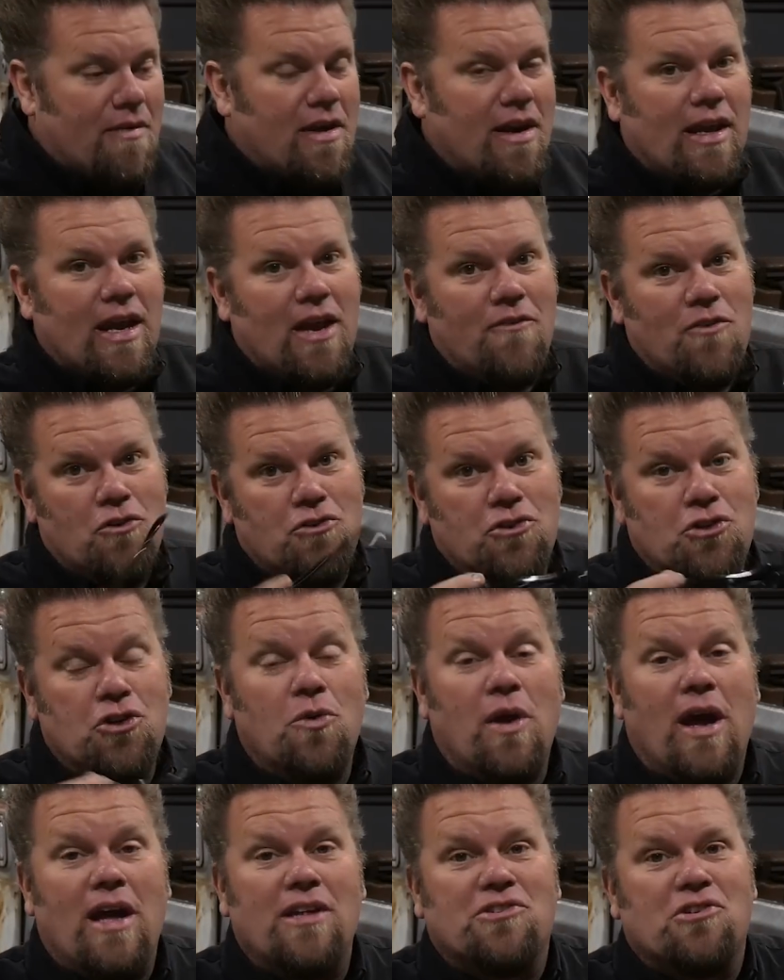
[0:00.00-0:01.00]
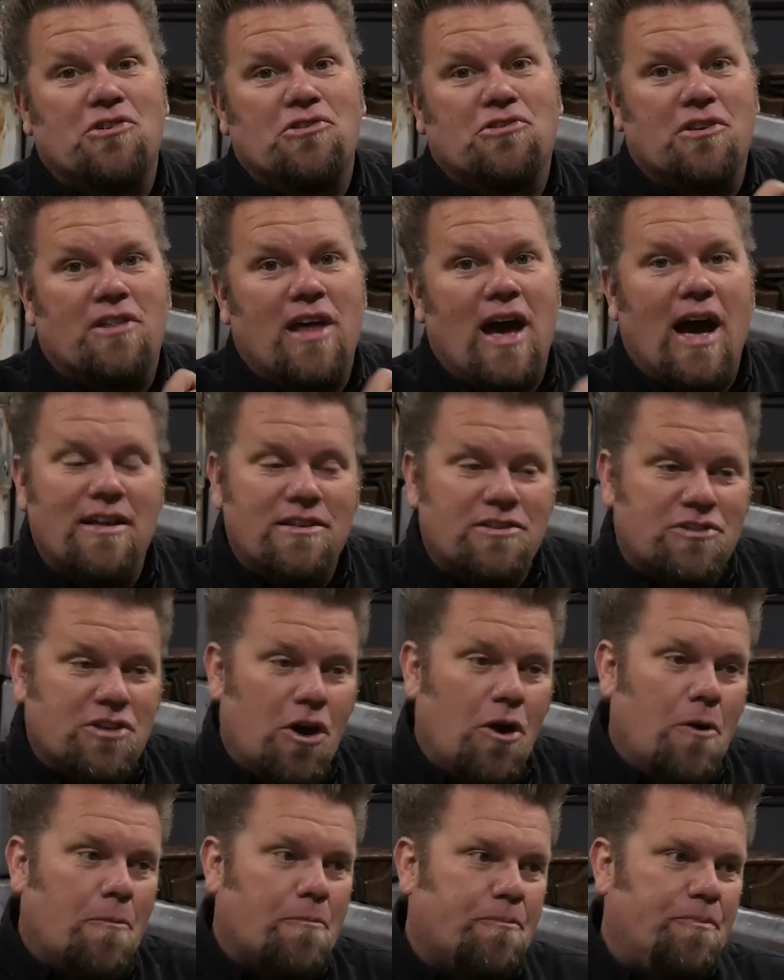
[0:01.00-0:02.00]
gonna give you 2 answers to that.
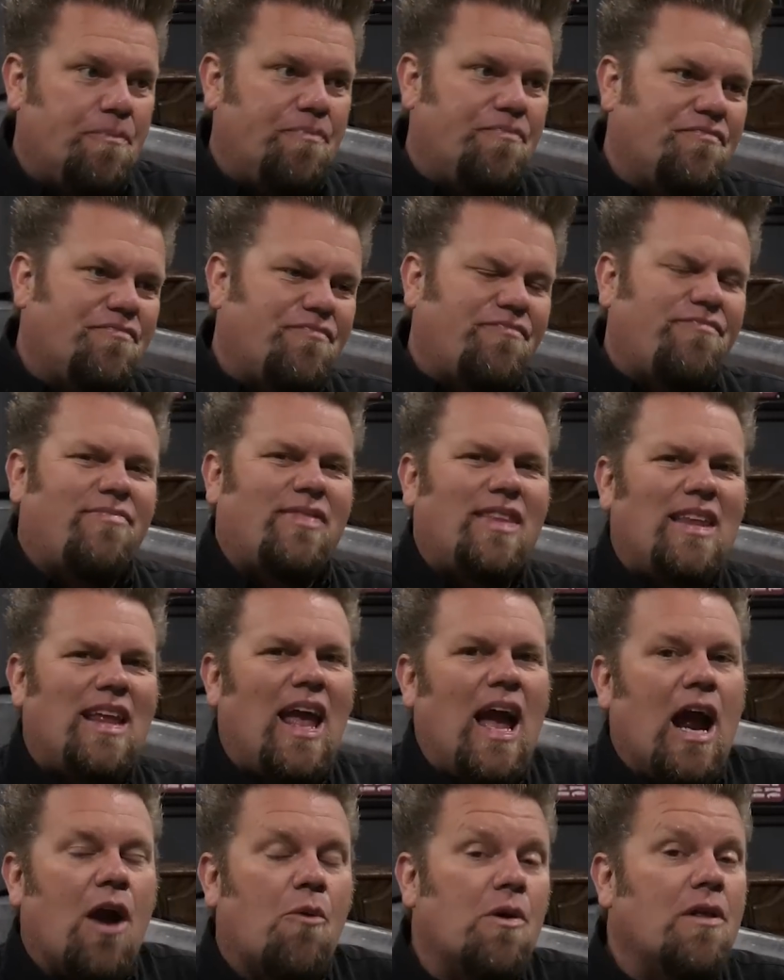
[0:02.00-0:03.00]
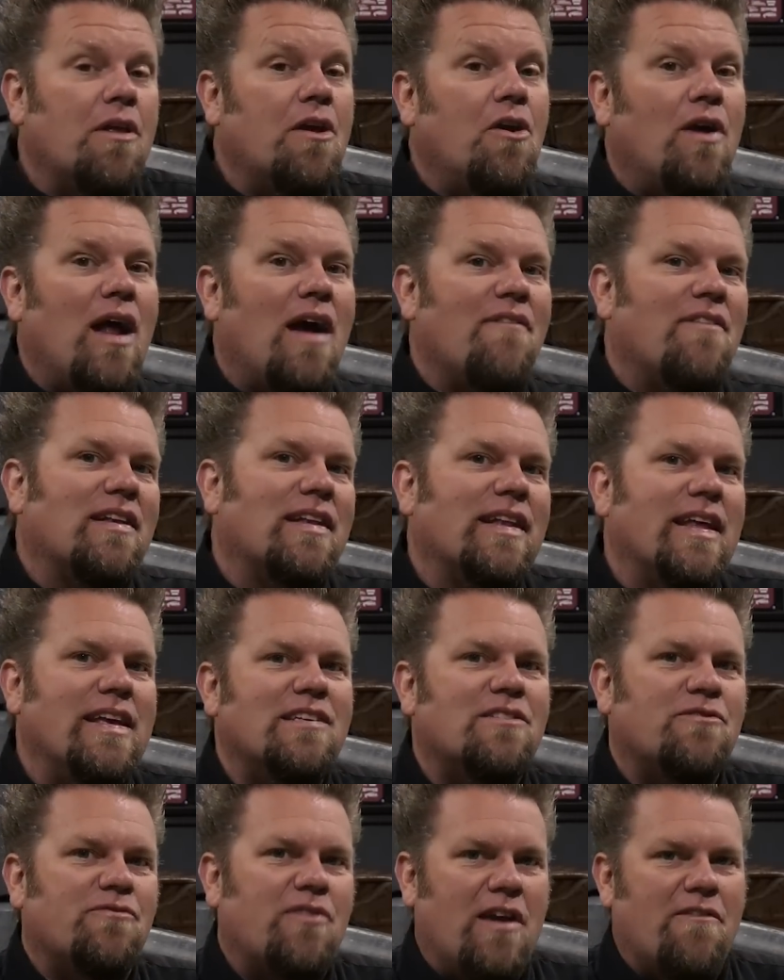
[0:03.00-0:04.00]
So I really don't have a
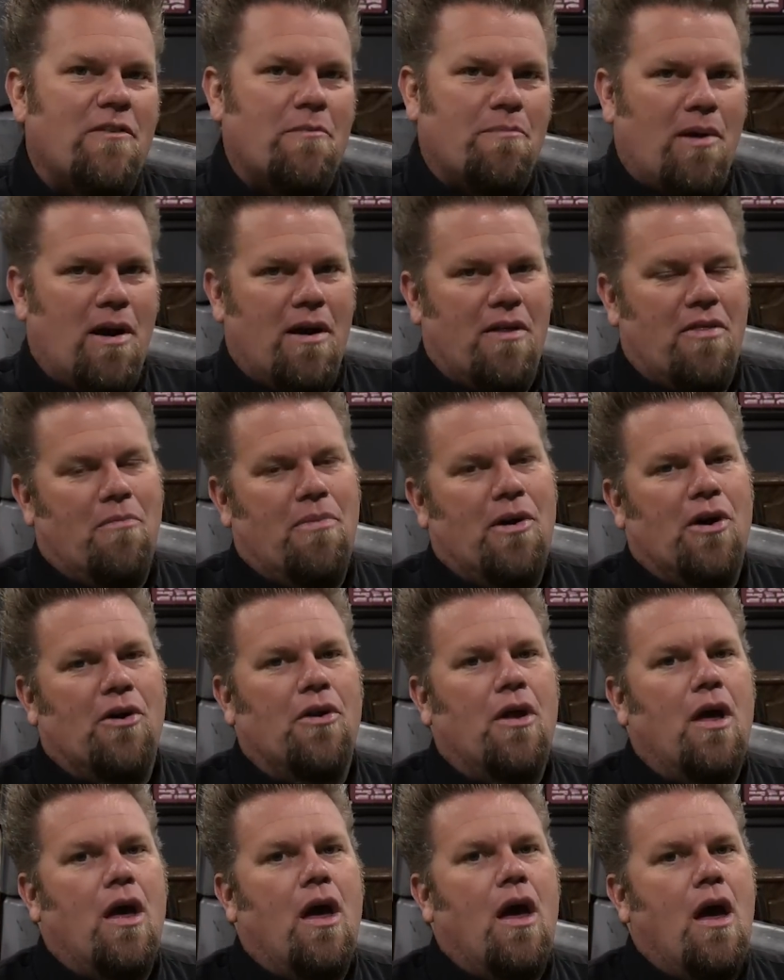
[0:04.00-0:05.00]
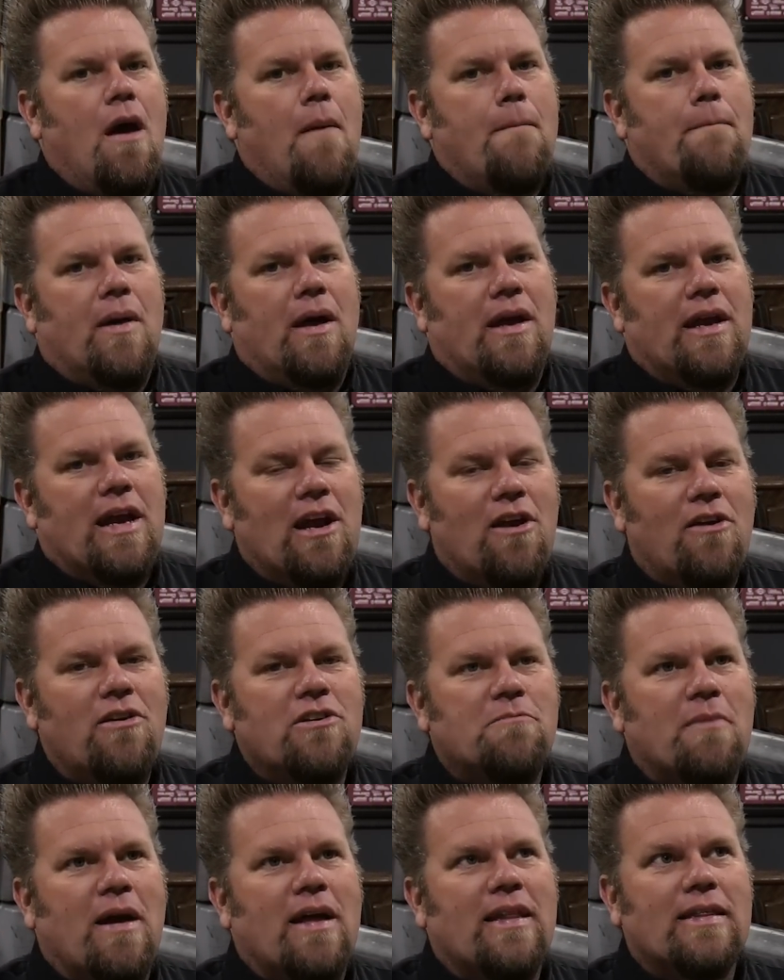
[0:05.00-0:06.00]
least favorite part of the build, but here
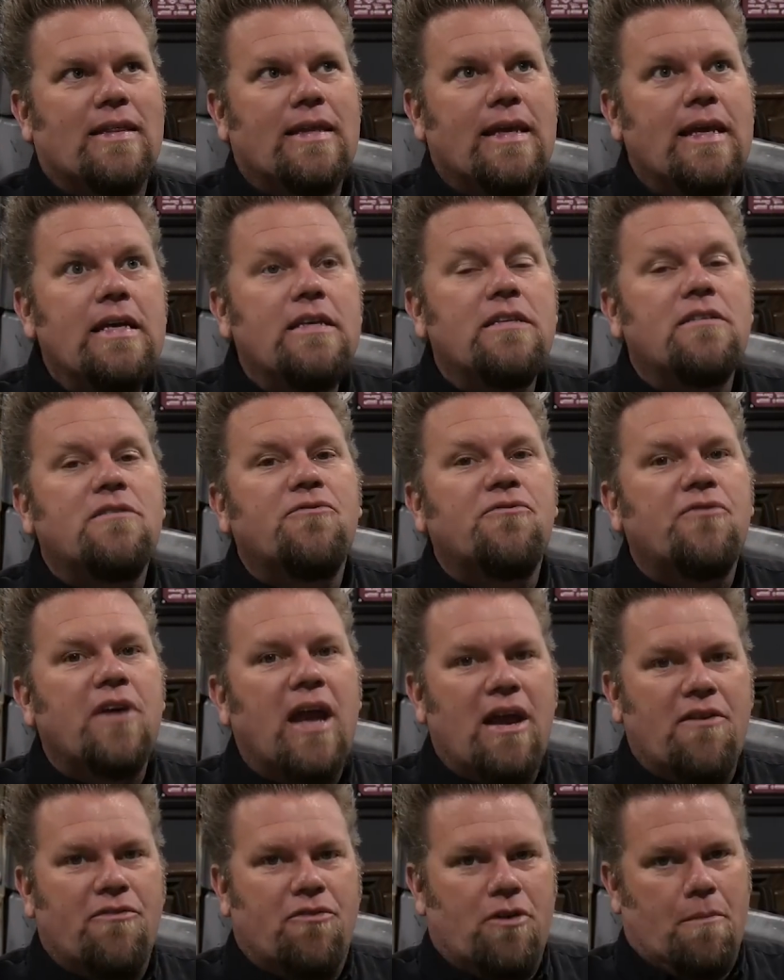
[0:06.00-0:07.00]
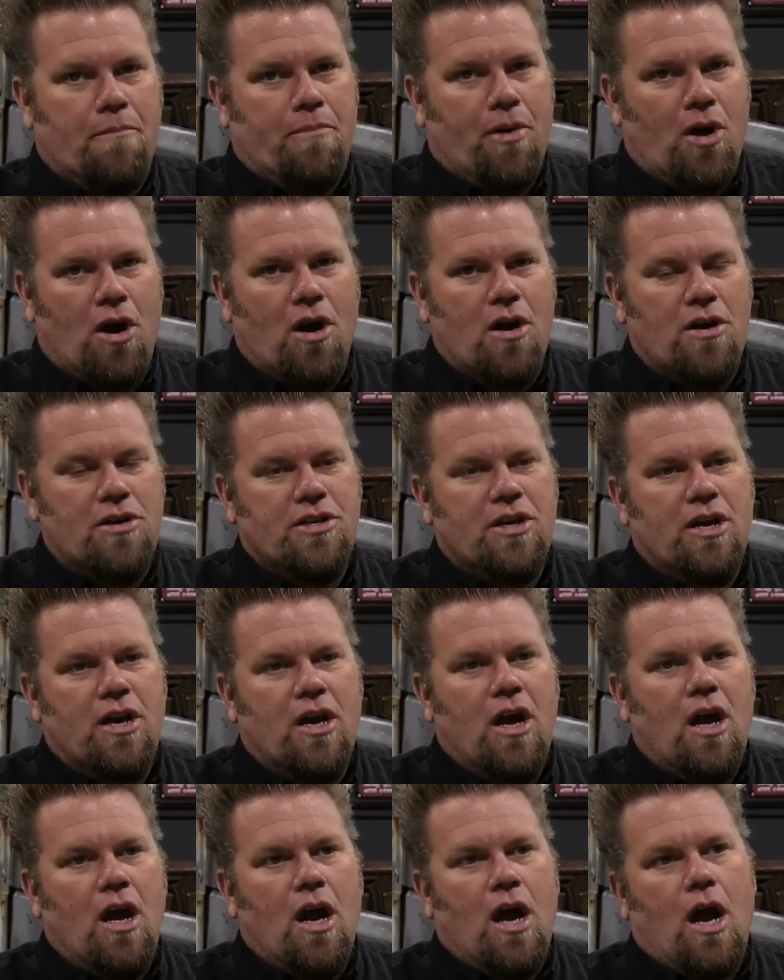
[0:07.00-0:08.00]
is my least favorite part
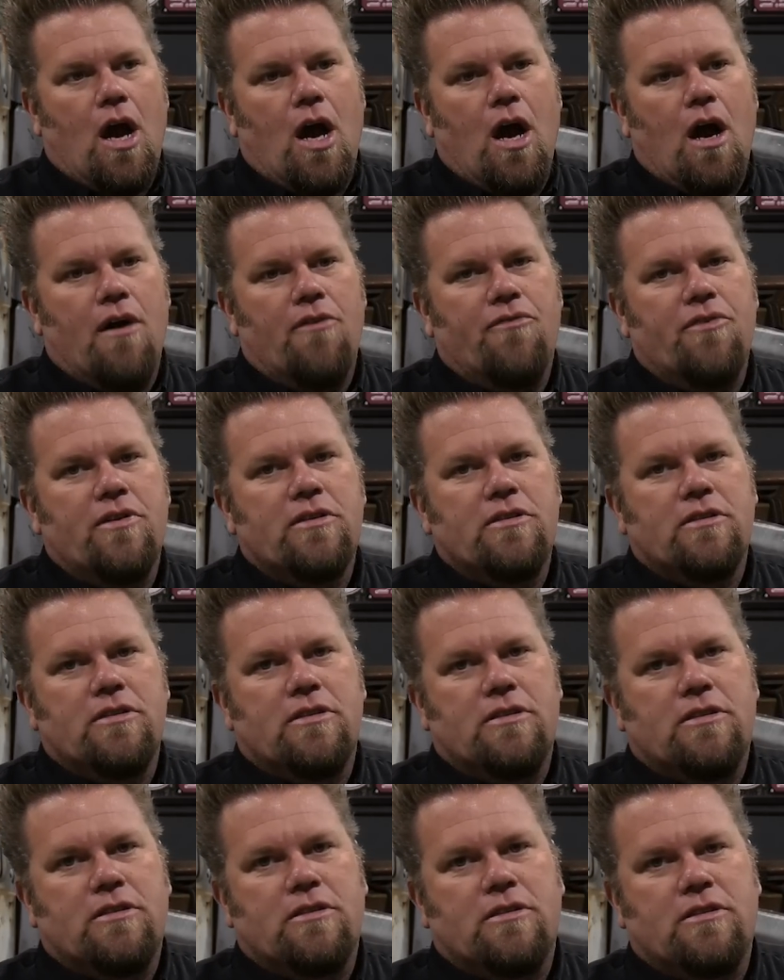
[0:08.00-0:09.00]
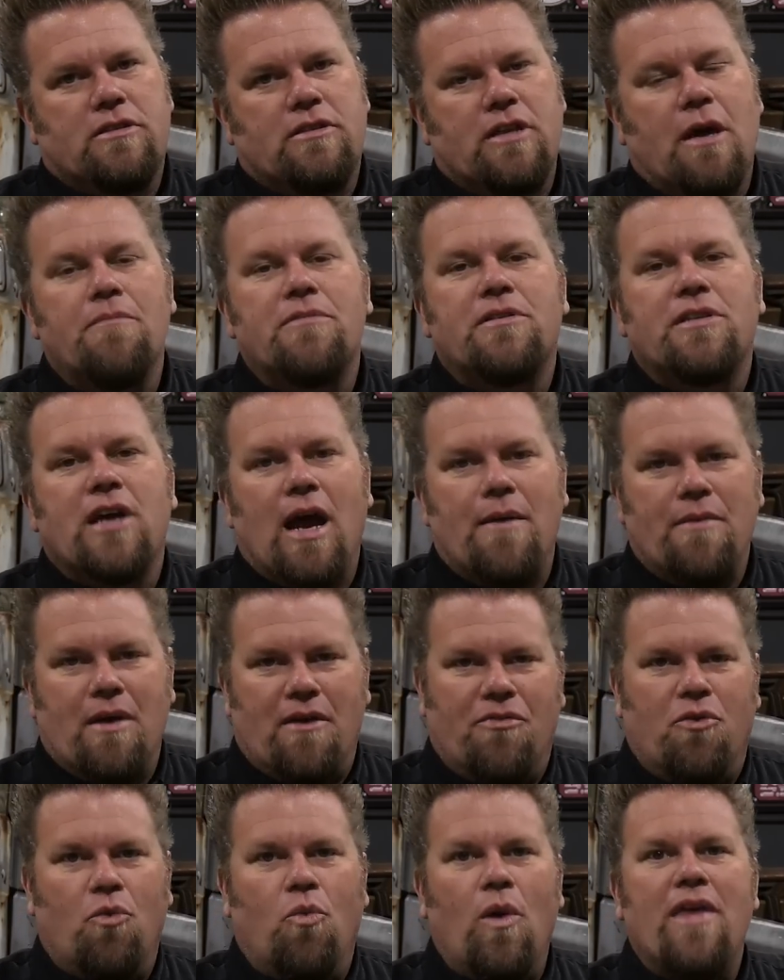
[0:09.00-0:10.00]
of
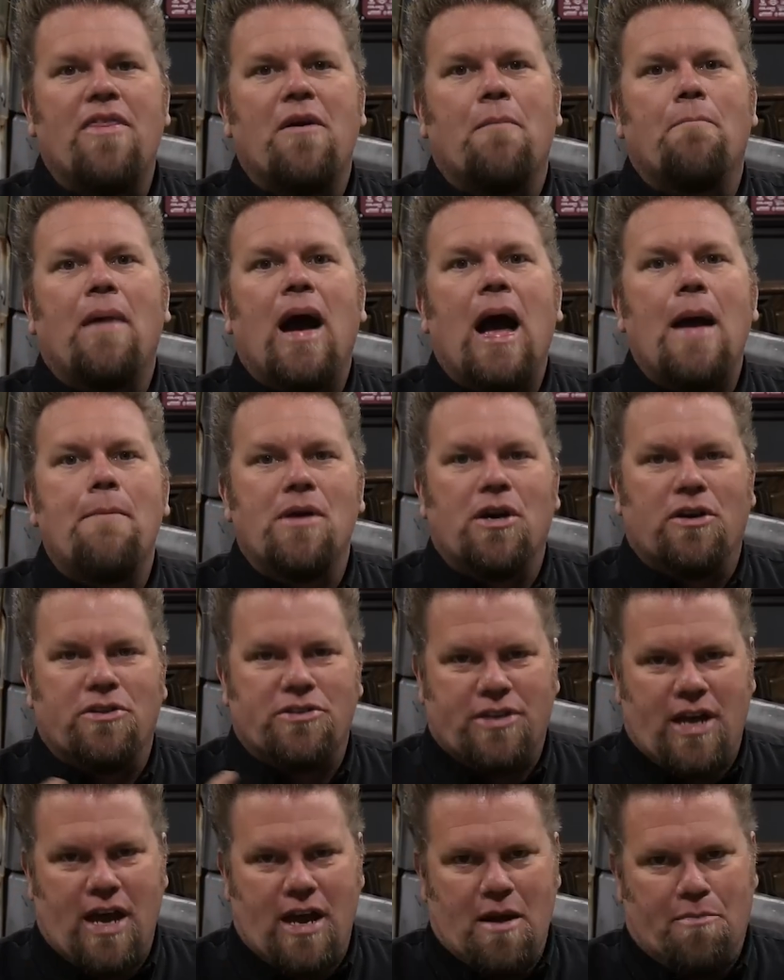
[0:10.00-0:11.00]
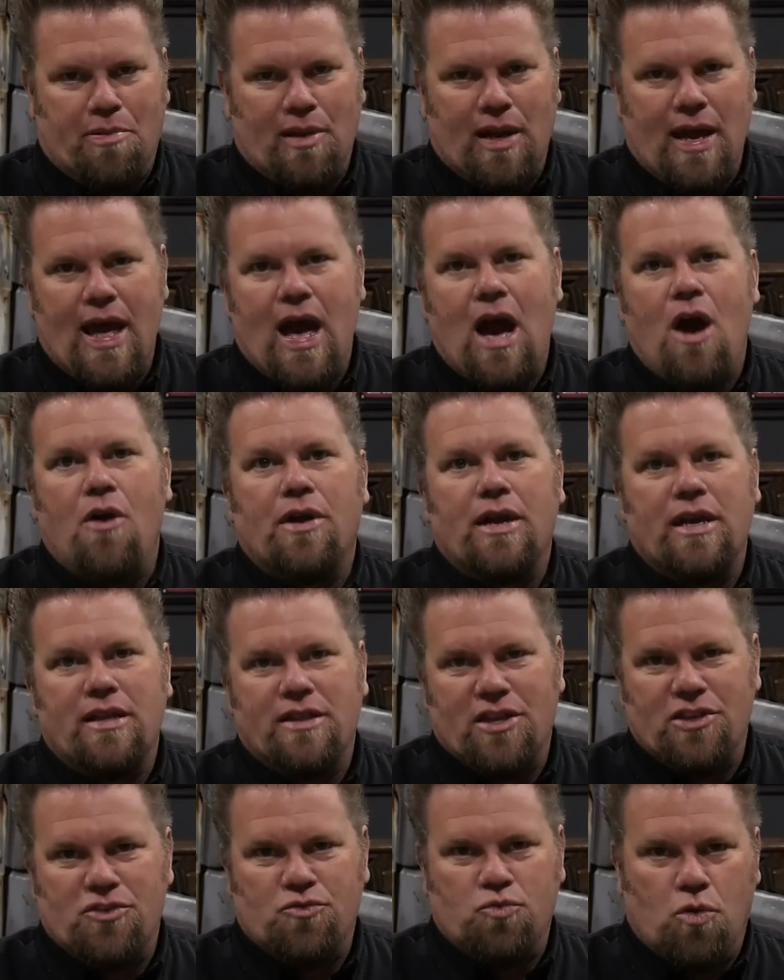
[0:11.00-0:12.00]
the way that my builds kind of play out
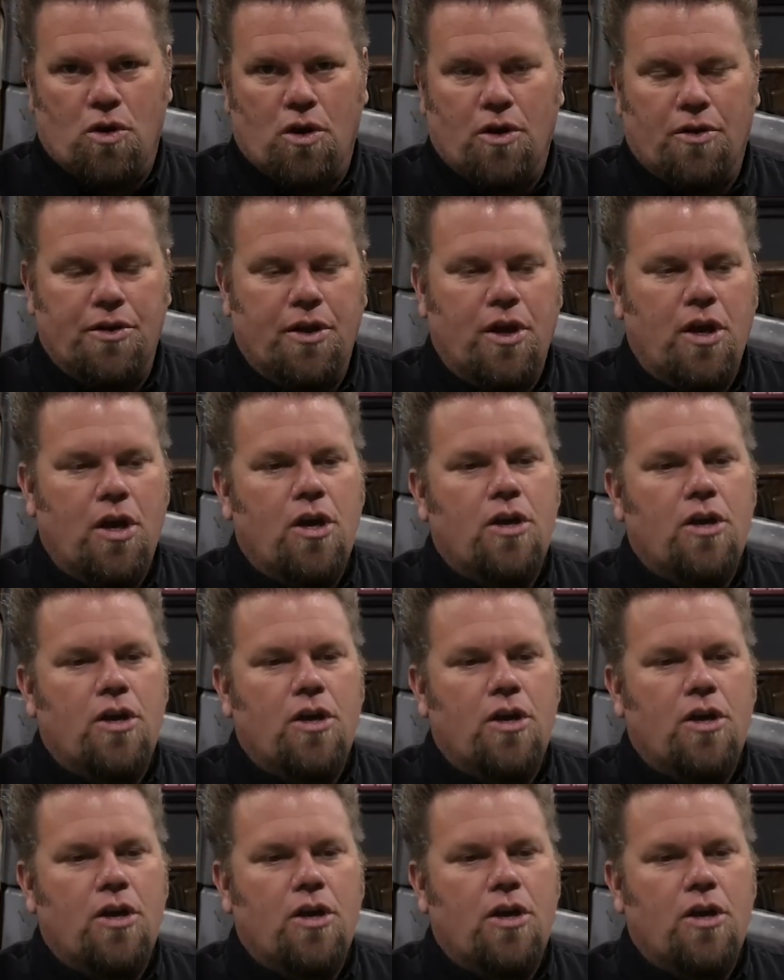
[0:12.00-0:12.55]
in this world.